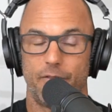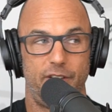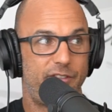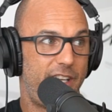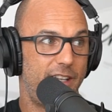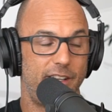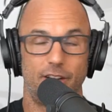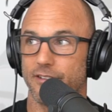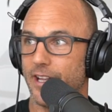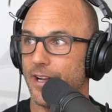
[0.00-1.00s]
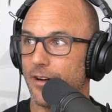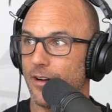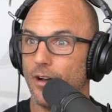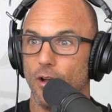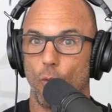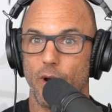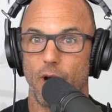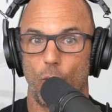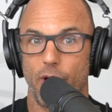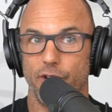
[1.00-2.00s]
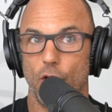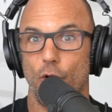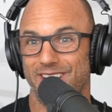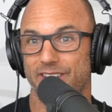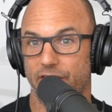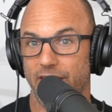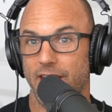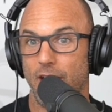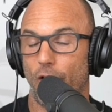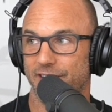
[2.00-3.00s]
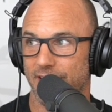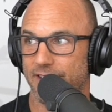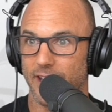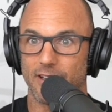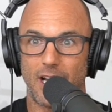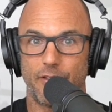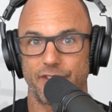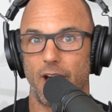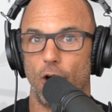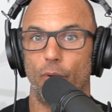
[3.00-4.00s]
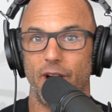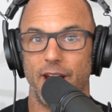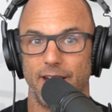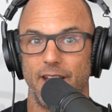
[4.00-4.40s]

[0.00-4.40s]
15 years later, we're, we're known as the artistic lifestyle brand